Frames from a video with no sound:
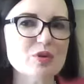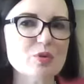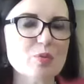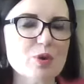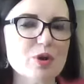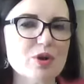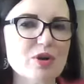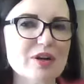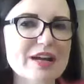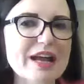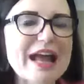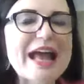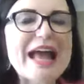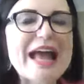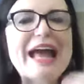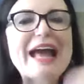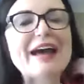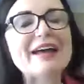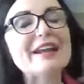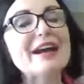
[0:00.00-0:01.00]
work.
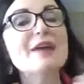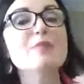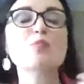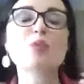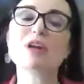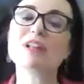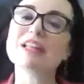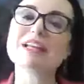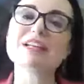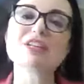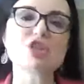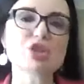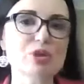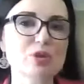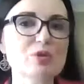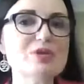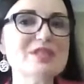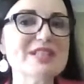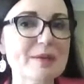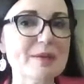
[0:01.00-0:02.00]
And I'm willing
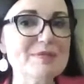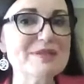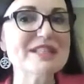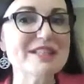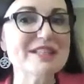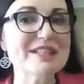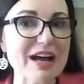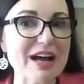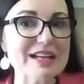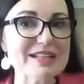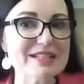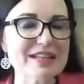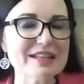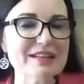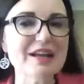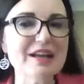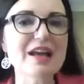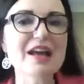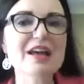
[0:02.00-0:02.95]
to subsidize it